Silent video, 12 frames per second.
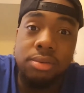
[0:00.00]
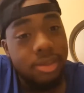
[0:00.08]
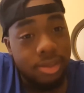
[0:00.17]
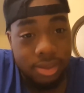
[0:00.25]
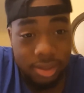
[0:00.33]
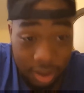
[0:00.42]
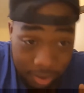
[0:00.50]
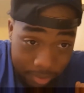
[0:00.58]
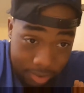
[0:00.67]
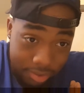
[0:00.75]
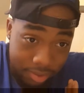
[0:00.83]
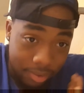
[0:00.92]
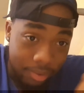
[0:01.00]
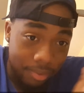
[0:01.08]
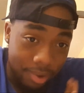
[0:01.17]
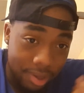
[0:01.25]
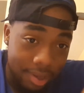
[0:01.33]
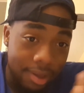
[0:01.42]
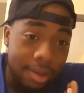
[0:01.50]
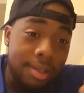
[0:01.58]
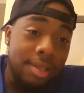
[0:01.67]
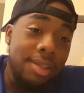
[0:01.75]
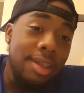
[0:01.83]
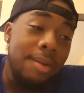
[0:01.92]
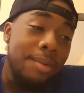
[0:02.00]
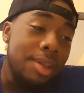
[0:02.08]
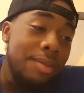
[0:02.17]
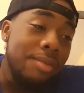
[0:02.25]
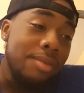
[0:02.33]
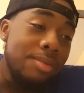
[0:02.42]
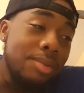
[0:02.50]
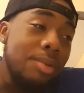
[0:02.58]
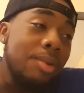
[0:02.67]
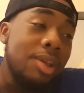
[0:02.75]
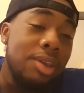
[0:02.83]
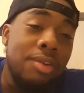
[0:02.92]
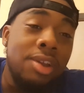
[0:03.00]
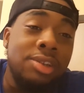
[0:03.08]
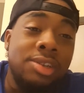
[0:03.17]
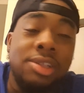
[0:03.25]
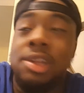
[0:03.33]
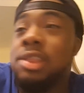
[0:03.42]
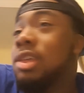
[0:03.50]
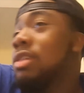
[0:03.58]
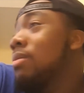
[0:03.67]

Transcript: There is no way in hell I would ever do any crazy shit like this.